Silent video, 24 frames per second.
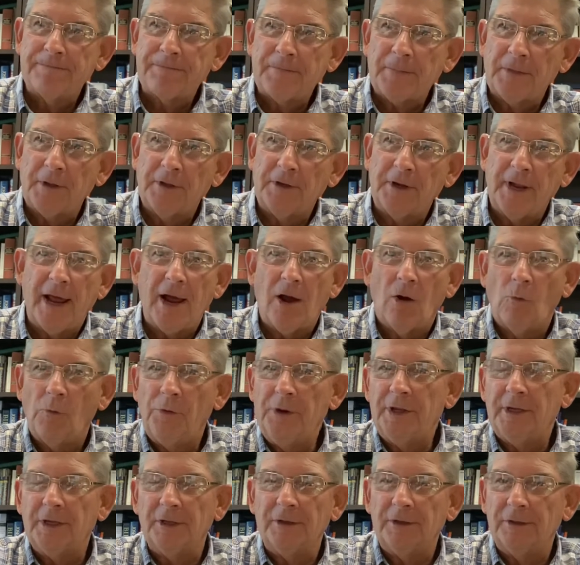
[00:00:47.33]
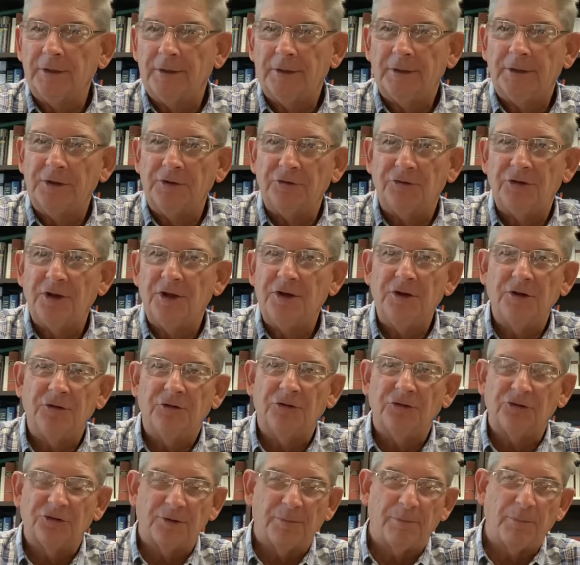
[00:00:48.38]
and how we can continue
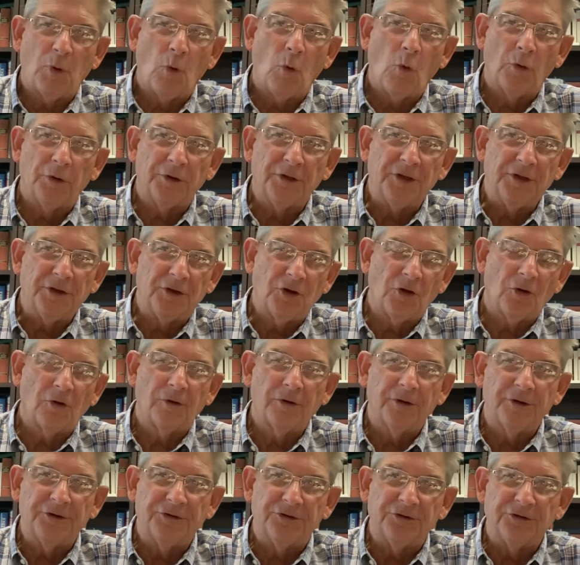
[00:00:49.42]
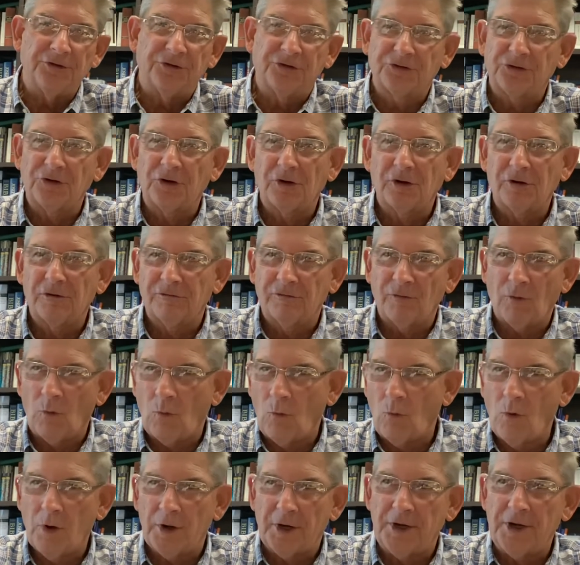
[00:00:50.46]
to support, encourage, and serve
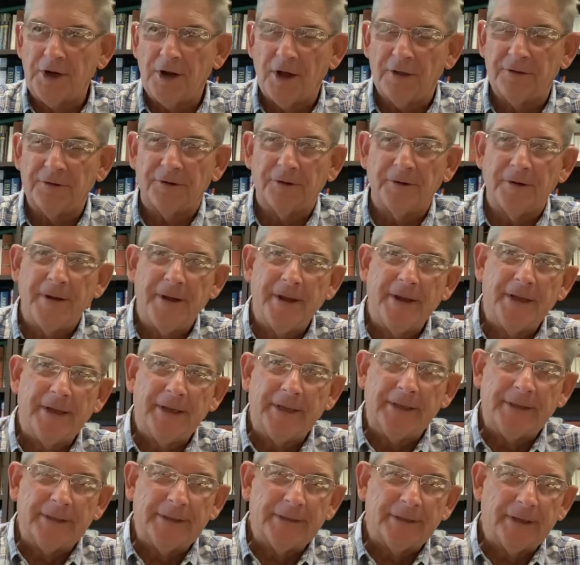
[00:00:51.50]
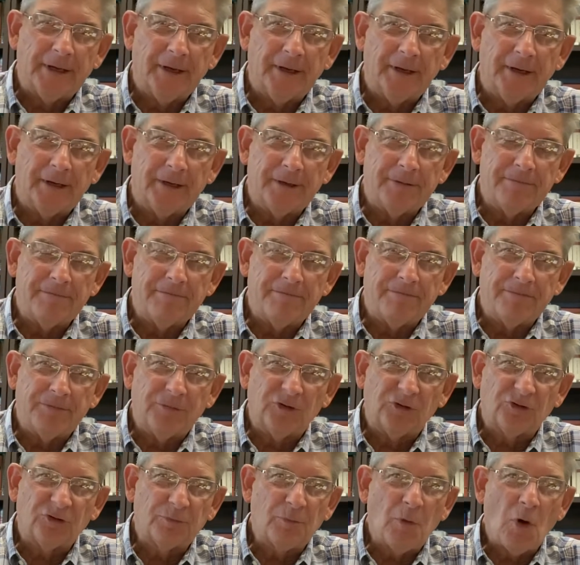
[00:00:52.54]
one another.
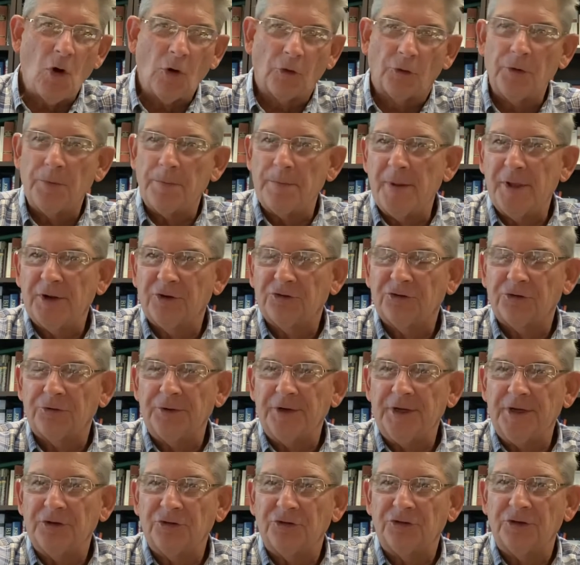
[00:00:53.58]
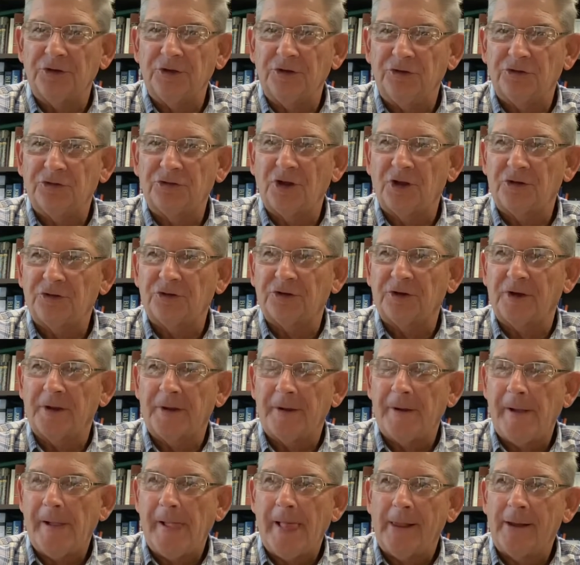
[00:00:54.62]
Small group ministry is such
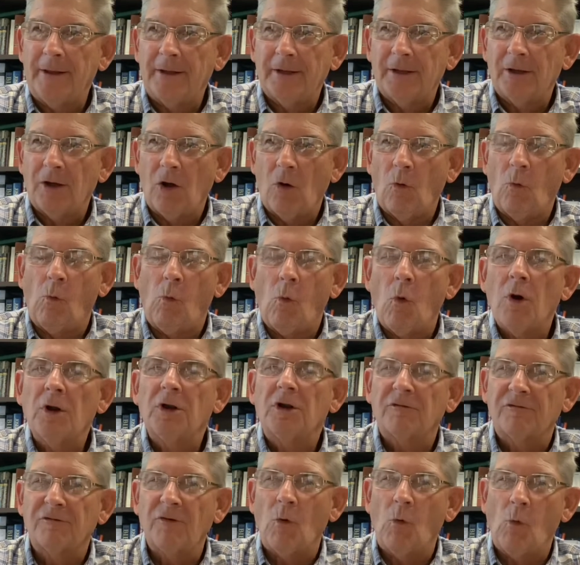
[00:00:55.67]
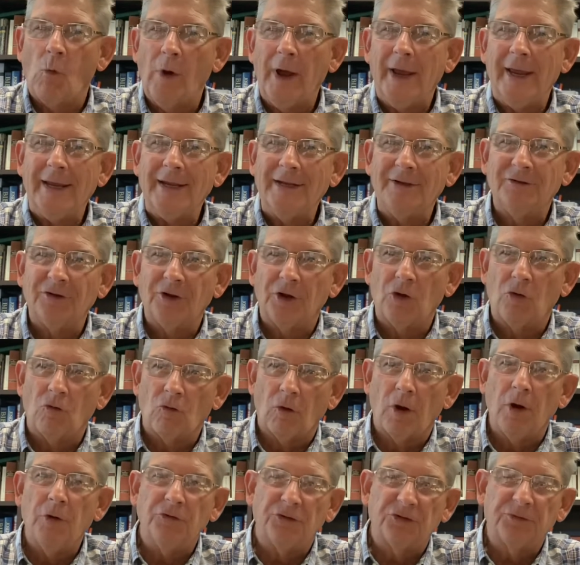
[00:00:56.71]
a wonderful way to
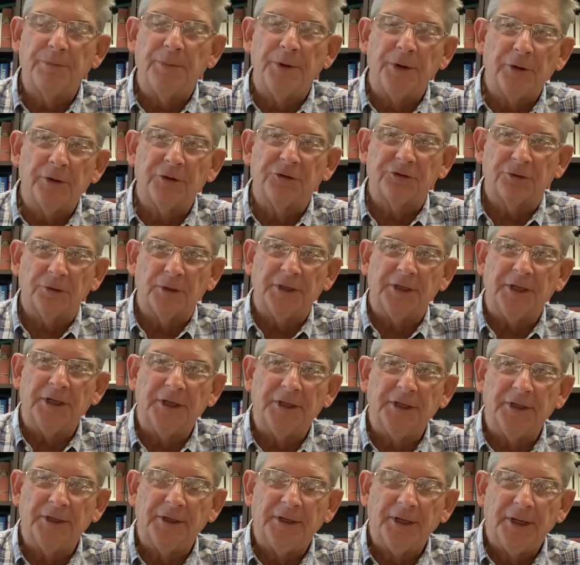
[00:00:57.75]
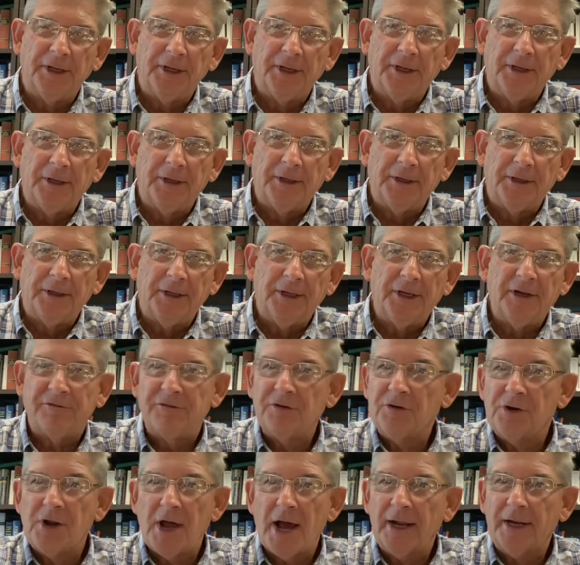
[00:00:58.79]
grow spiritually. And if
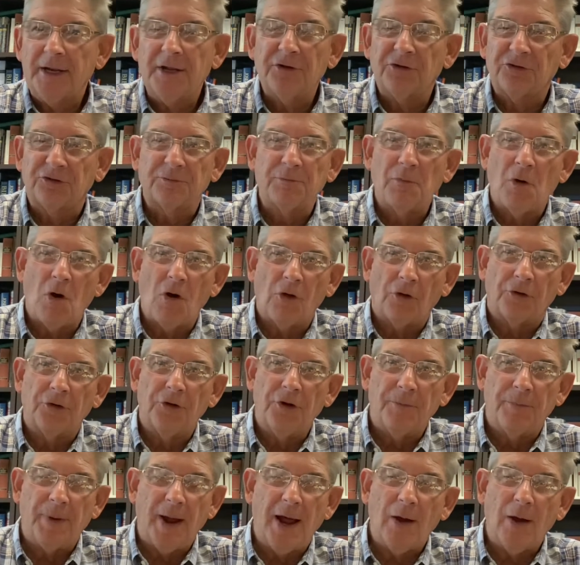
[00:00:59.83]
you're not in a small group, I